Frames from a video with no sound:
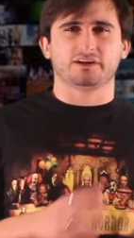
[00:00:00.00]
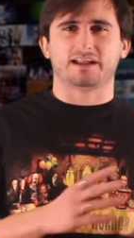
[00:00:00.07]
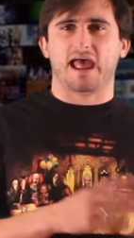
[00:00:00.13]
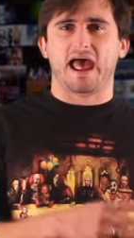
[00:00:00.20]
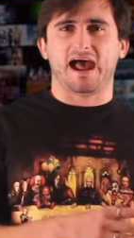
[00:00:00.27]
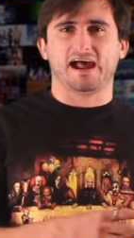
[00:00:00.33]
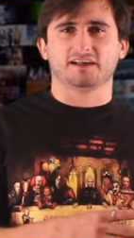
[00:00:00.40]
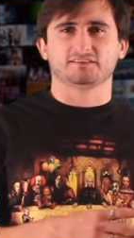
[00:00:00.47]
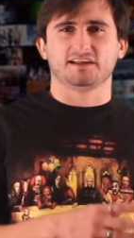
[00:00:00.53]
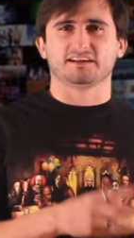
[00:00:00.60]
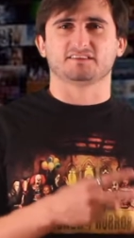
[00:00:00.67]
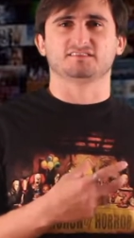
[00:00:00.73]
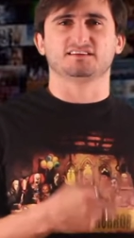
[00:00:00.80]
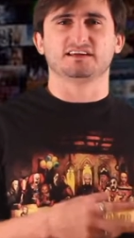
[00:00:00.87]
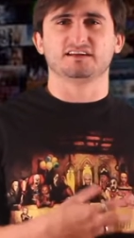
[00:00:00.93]
and act
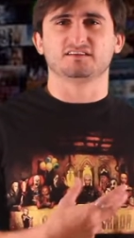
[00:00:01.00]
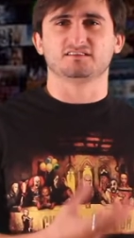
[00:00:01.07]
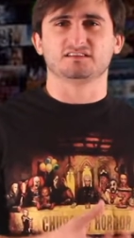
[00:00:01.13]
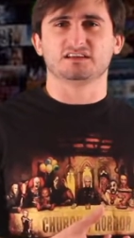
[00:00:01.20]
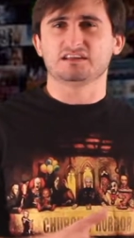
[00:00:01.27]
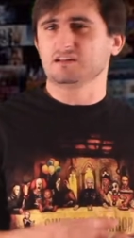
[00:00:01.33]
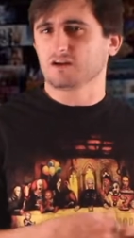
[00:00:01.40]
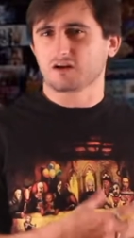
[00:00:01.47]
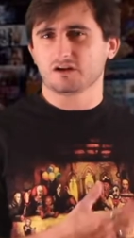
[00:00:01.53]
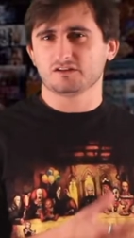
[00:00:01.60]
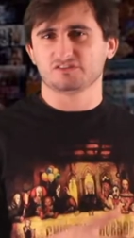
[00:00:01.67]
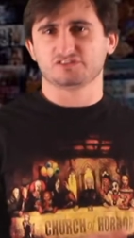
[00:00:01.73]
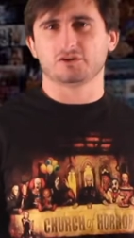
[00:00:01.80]
like D and D nerds,